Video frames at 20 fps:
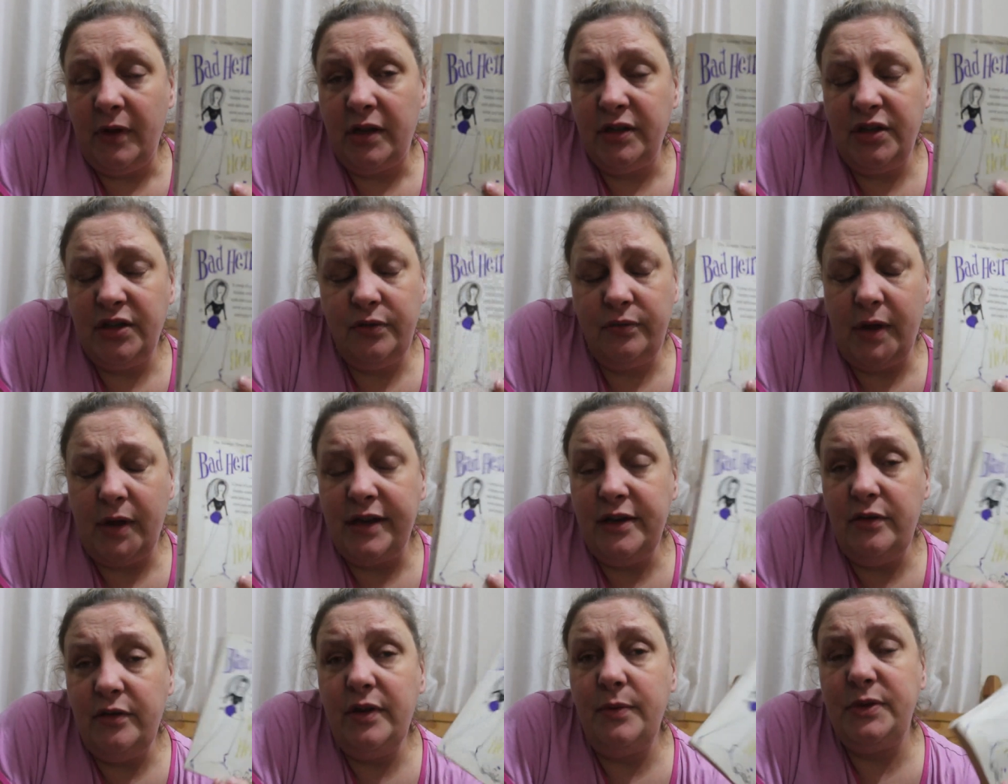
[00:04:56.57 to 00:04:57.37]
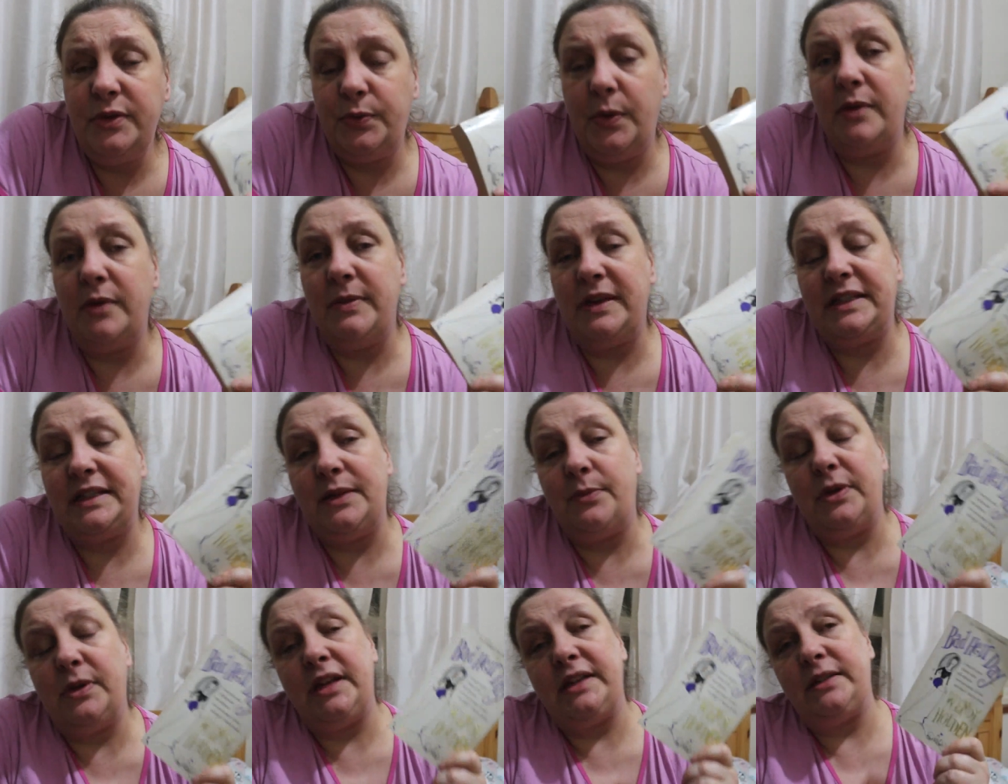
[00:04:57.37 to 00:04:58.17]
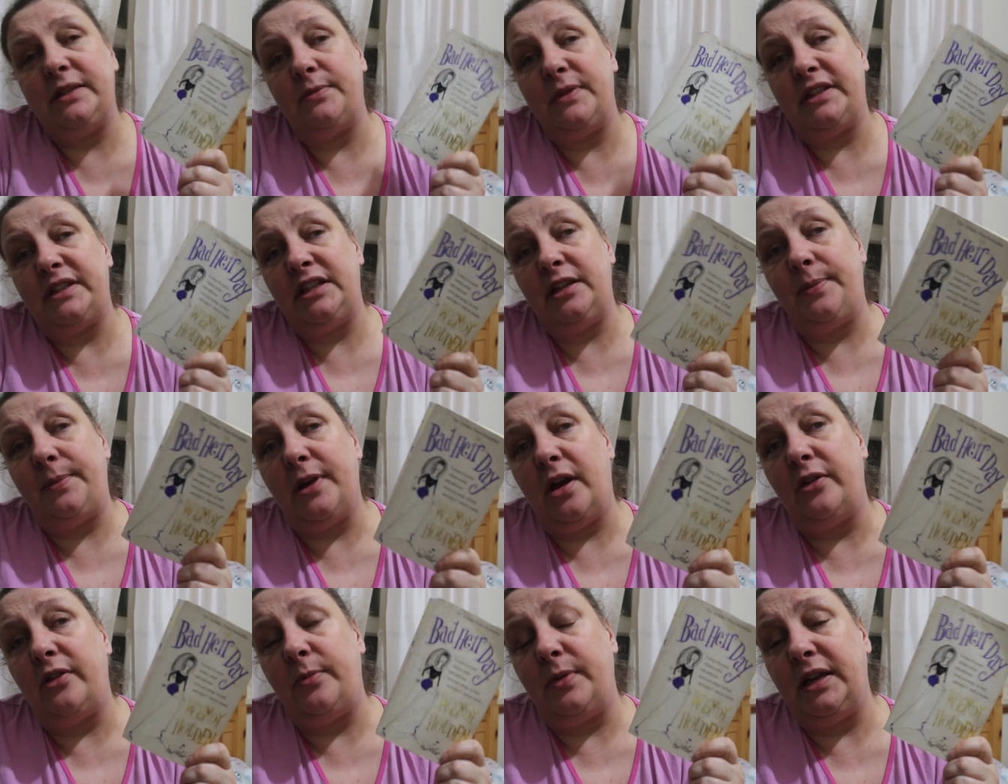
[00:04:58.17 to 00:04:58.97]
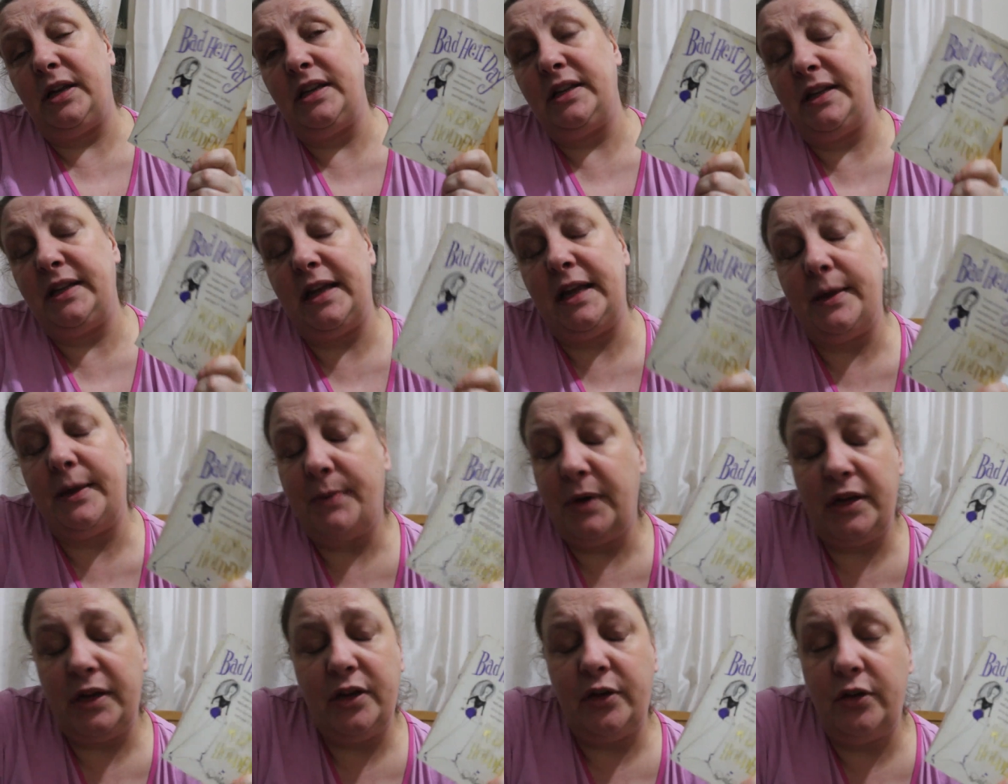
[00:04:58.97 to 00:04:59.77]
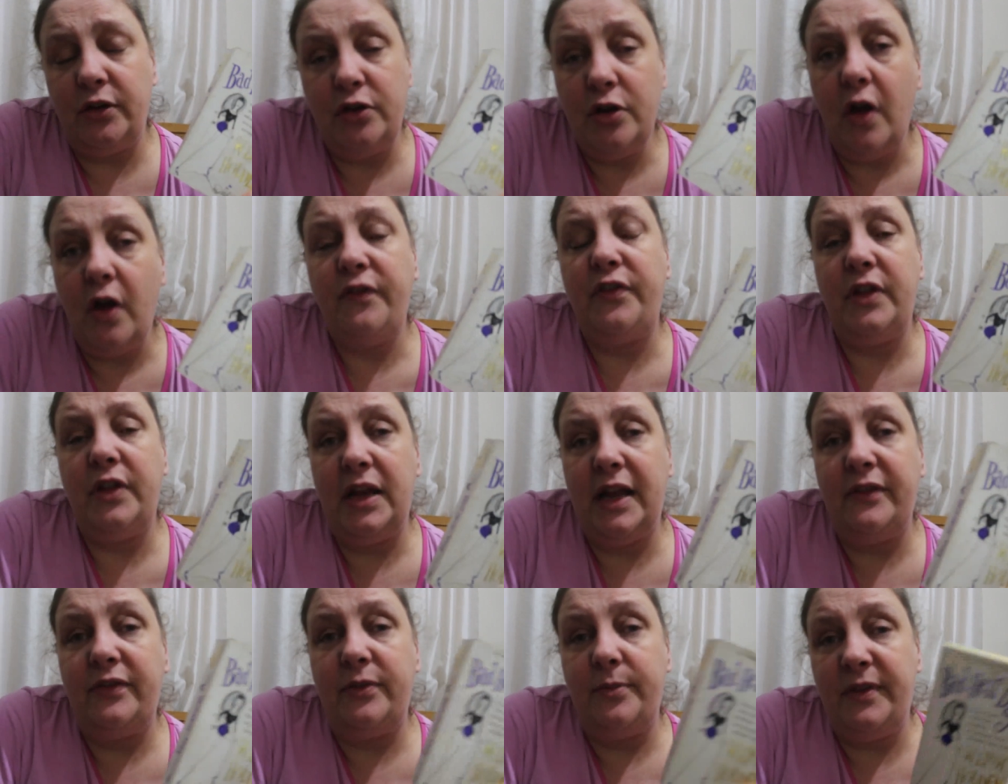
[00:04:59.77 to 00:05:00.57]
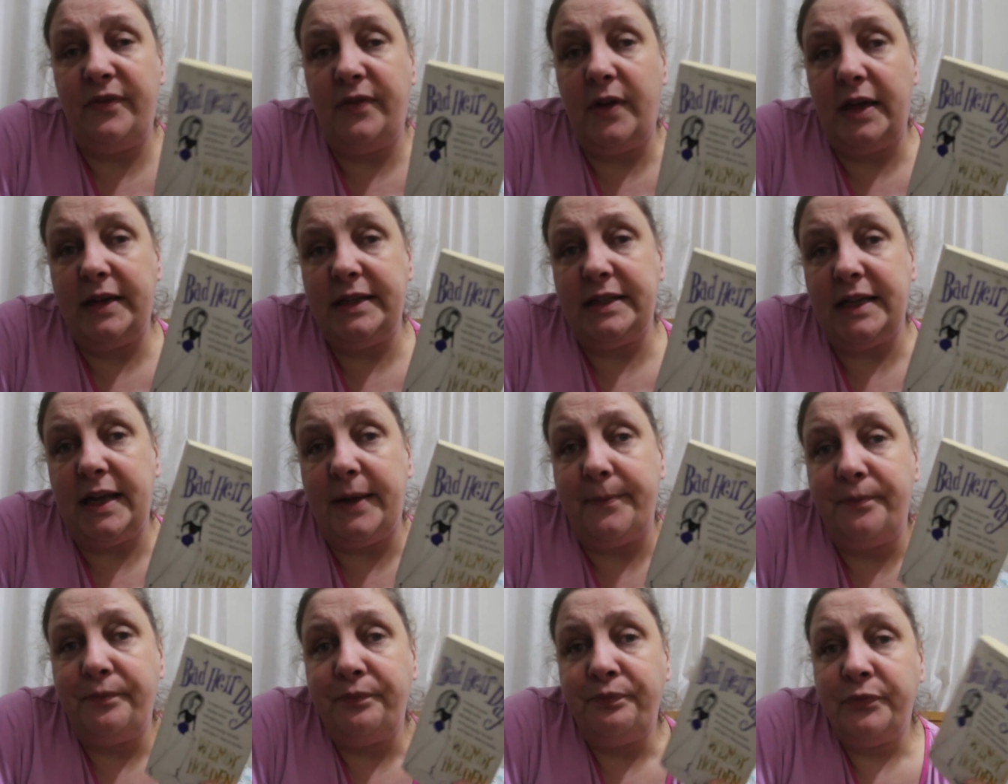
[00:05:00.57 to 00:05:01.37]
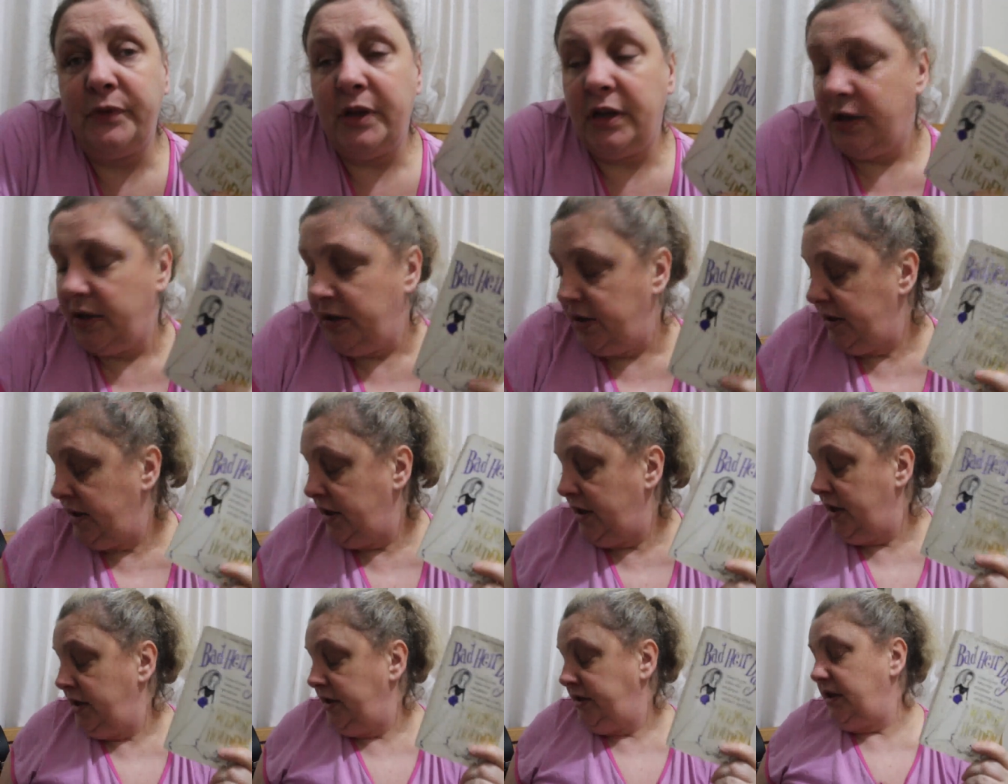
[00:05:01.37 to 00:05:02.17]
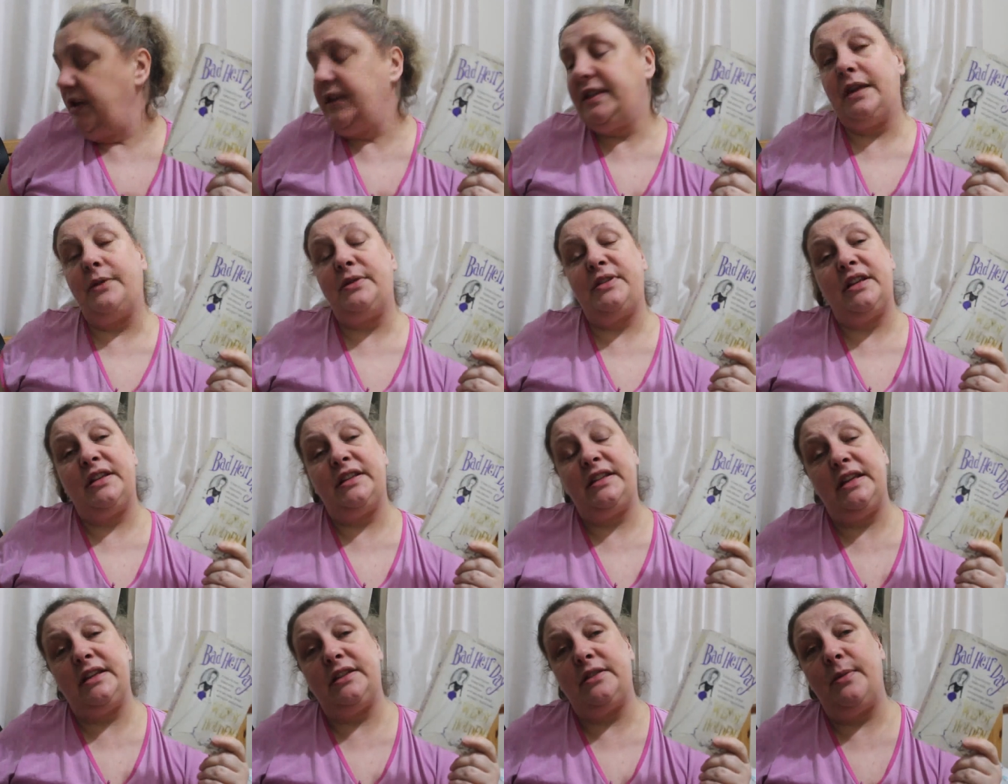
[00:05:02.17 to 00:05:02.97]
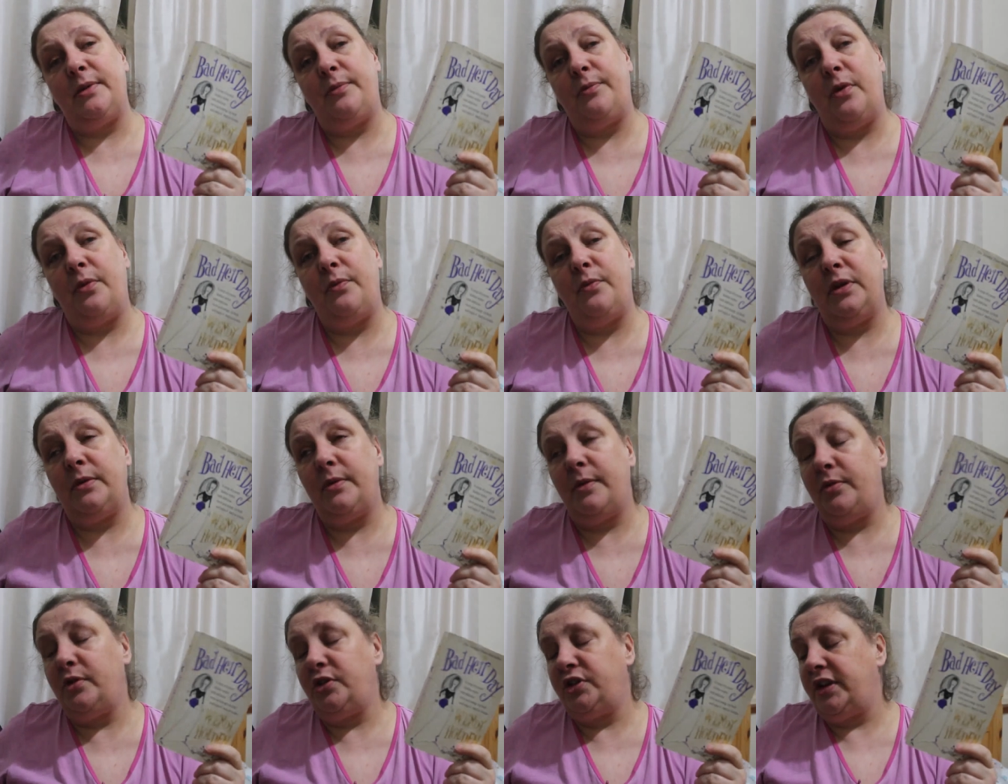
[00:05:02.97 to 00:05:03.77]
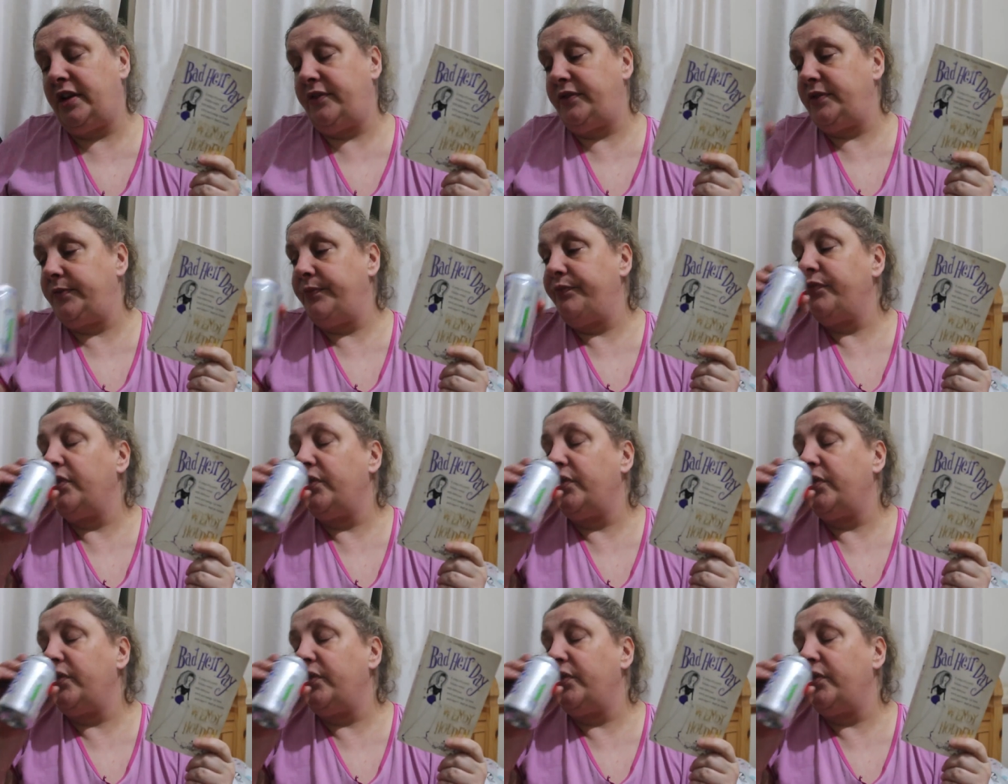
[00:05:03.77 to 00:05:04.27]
So I knew there was one missing when I did my TBR at the beginning of the year, but I could not for the life of me find it. Turns out I was downstairs on, my, on one of my bookshelves.